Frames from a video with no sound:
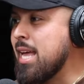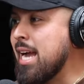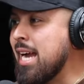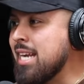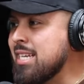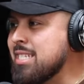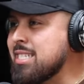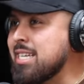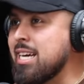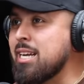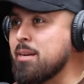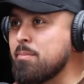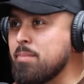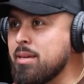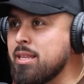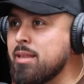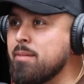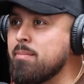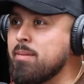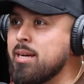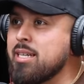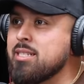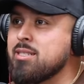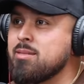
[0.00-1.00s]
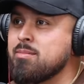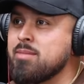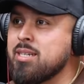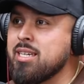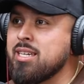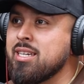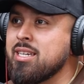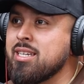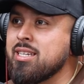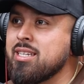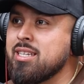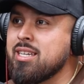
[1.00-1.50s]
I just got to be the best
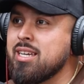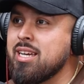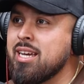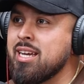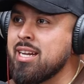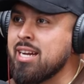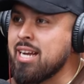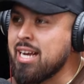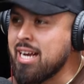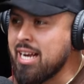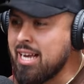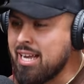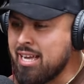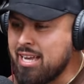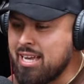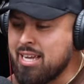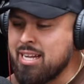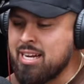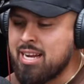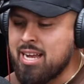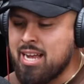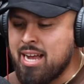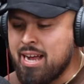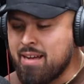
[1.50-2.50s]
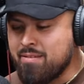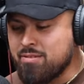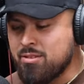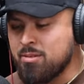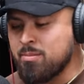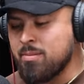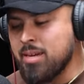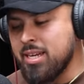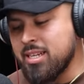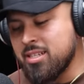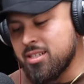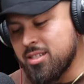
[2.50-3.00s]
me and I got and I have to
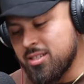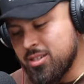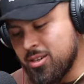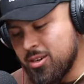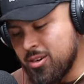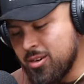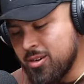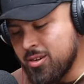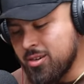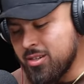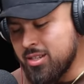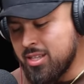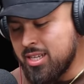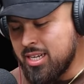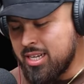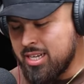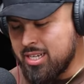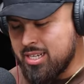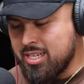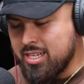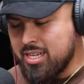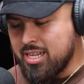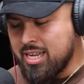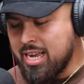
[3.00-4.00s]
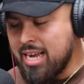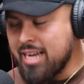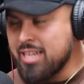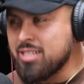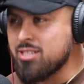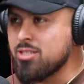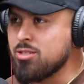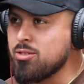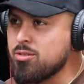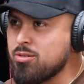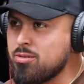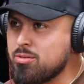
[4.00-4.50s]
make sure that I
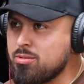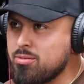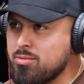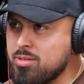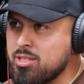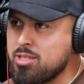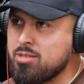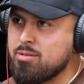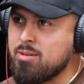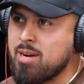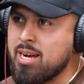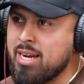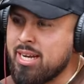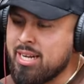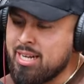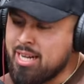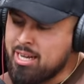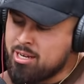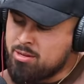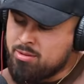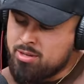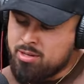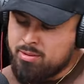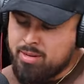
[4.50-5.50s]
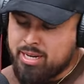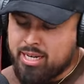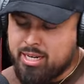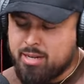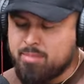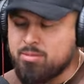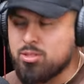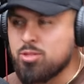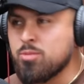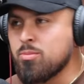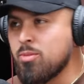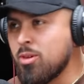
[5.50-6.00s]
do what's right. I don't want to wake
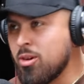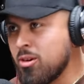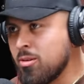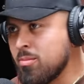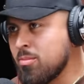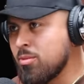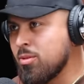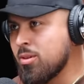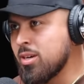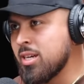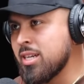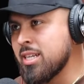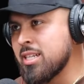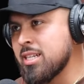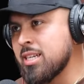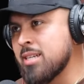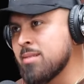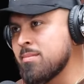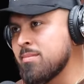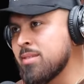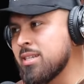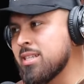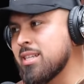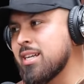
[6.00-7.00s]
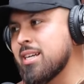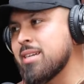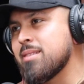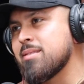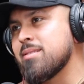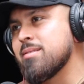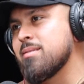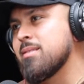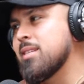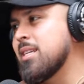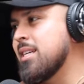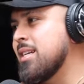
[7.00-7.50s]
up tomorrow morning and be like
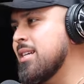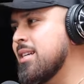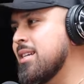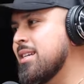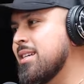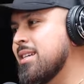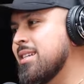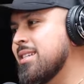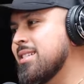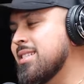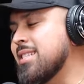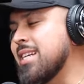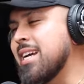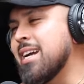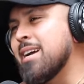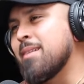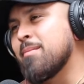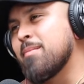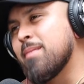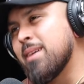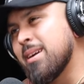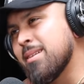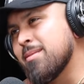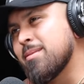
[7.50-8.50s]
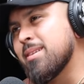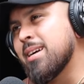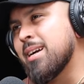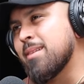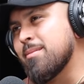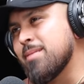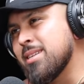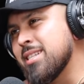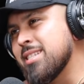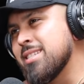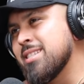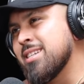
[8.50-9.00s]
damn, I, I
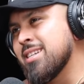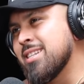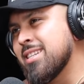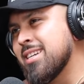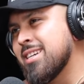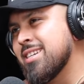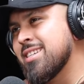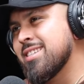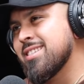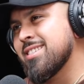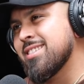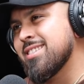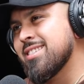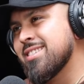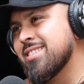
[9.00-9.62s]
really did that.